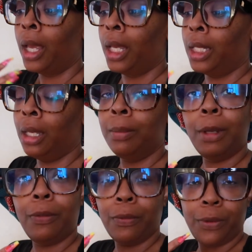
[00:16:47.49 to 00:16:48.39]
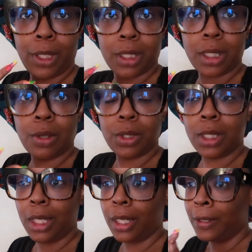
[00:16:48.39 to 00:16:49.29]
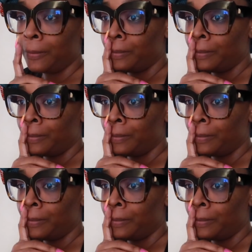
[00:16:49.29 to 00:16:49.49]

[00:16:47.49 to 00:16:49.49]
and keep me from feeling so sick.